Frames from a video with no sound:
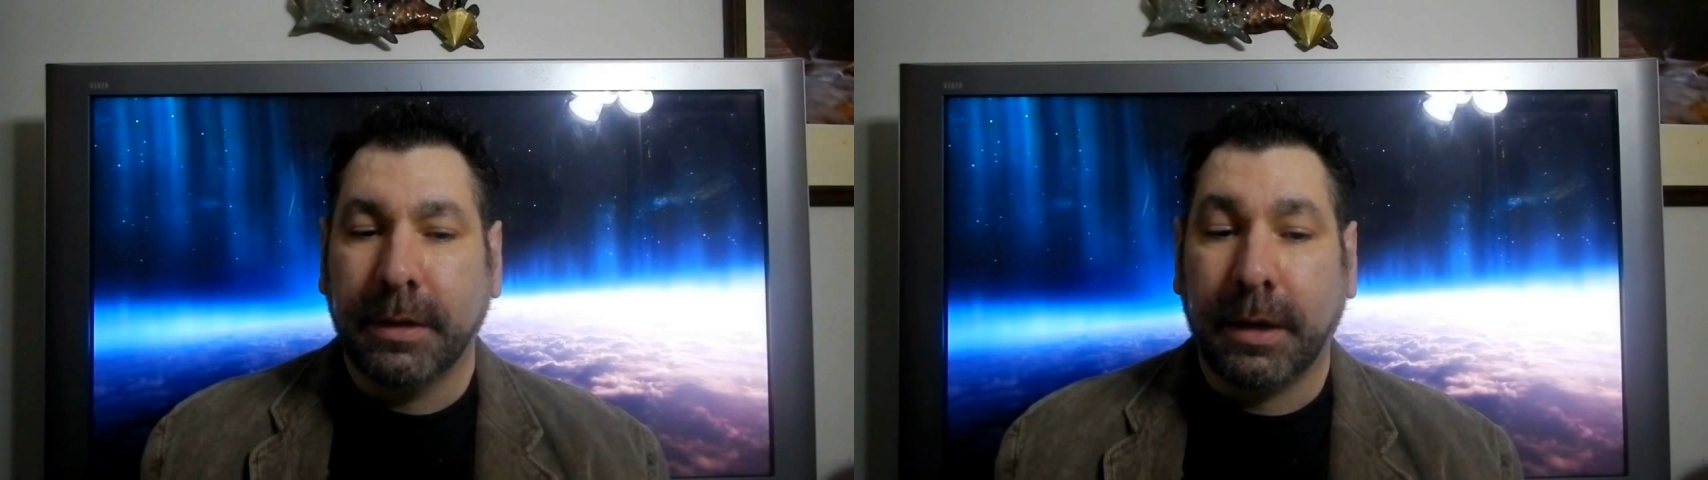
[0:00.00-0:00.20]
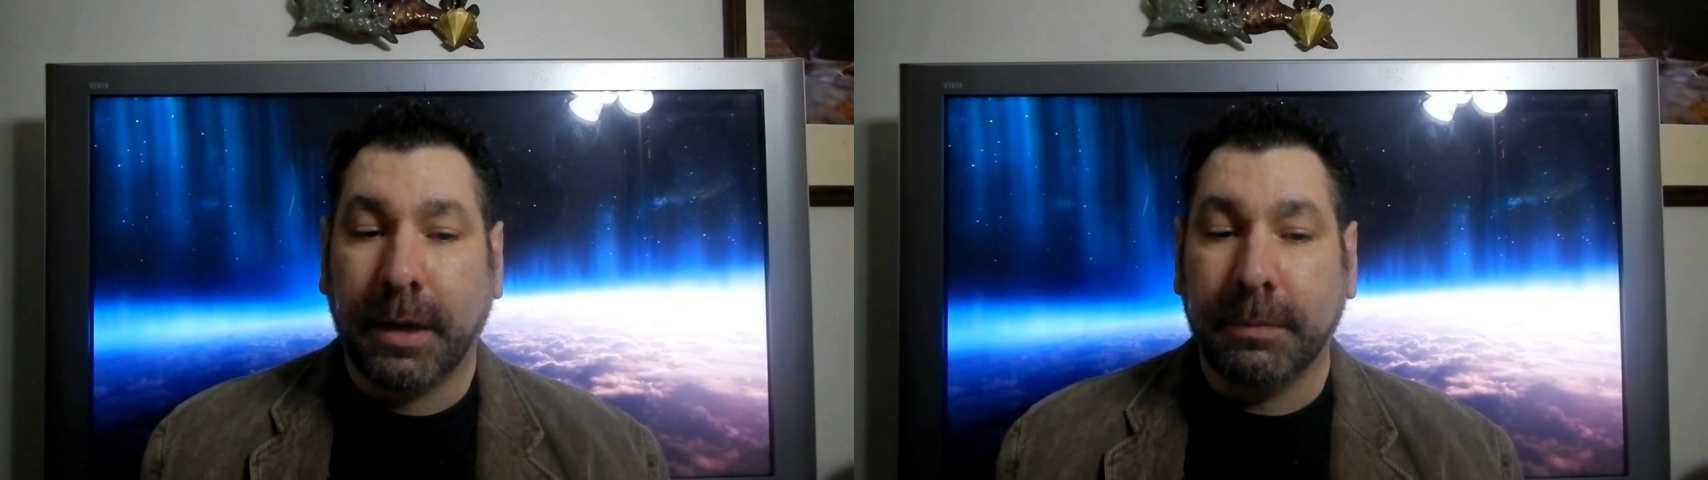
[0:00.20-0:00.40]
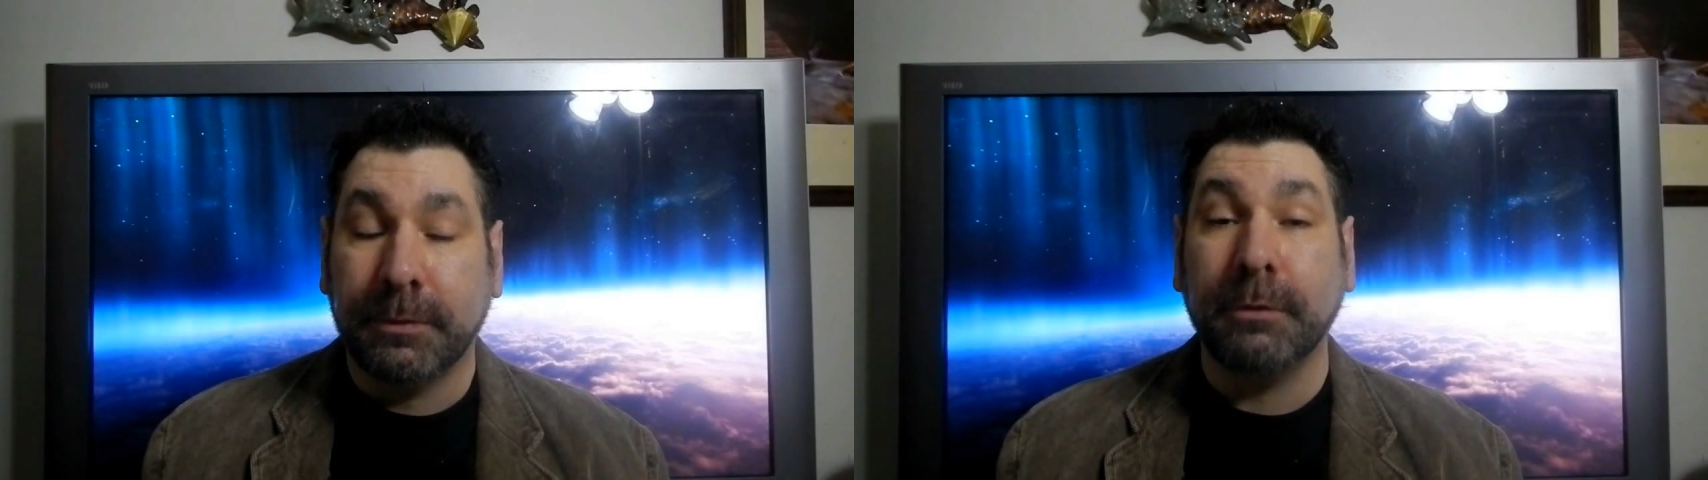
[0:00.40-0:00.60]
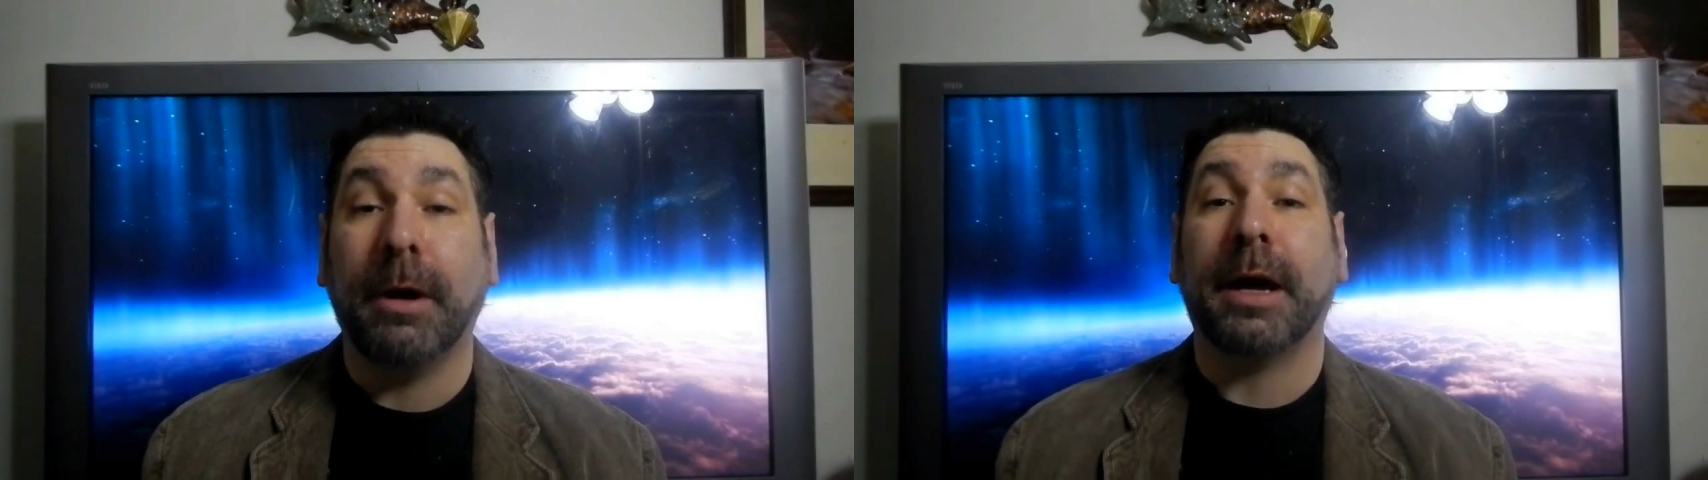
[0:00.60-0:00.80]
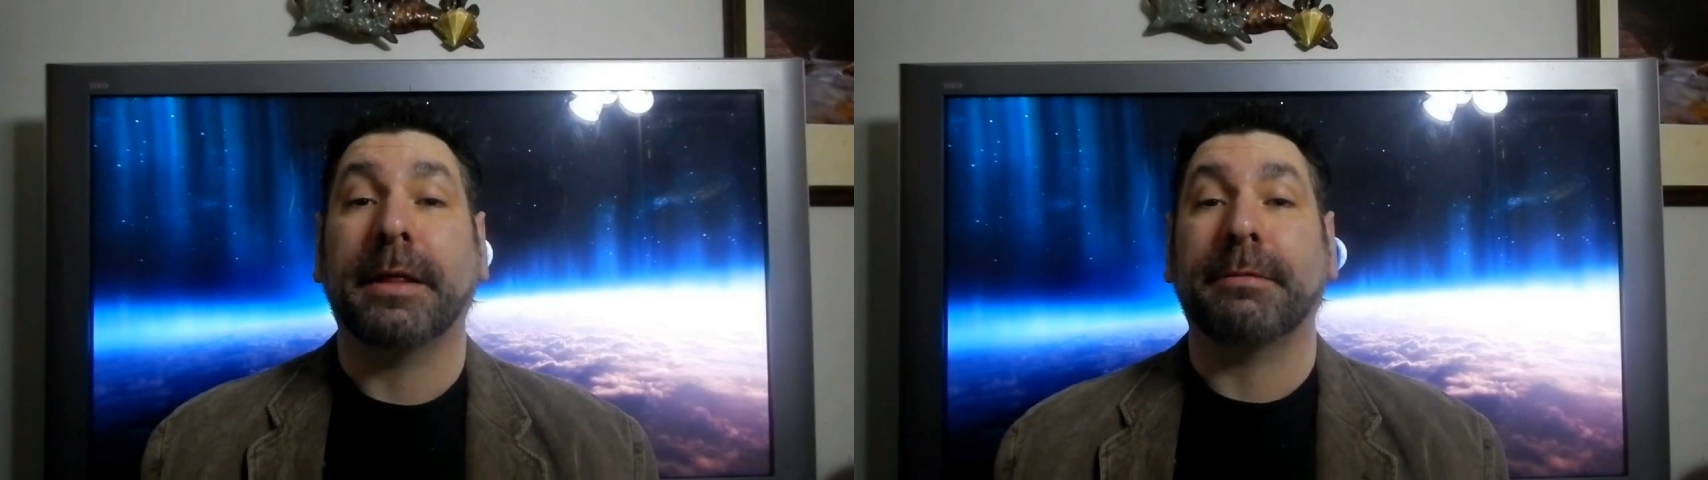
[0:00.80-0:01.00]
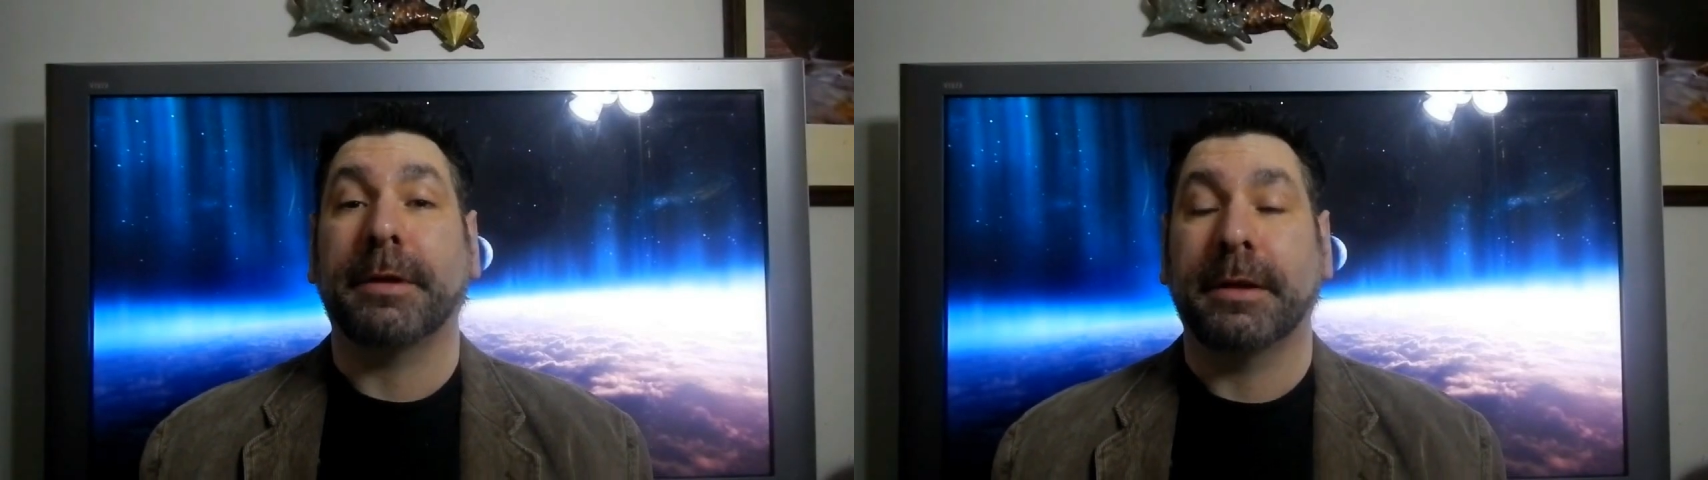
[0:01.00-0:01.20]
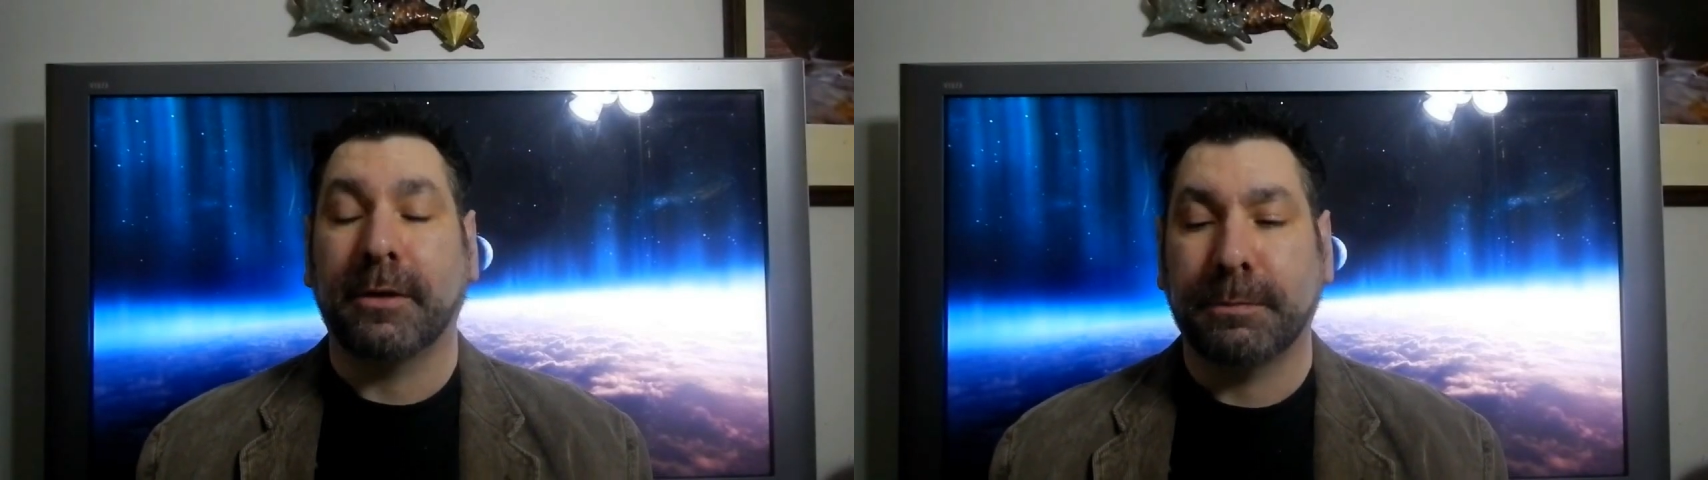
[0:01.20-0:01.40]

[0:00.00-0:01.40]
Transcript: 2 out of 3 of those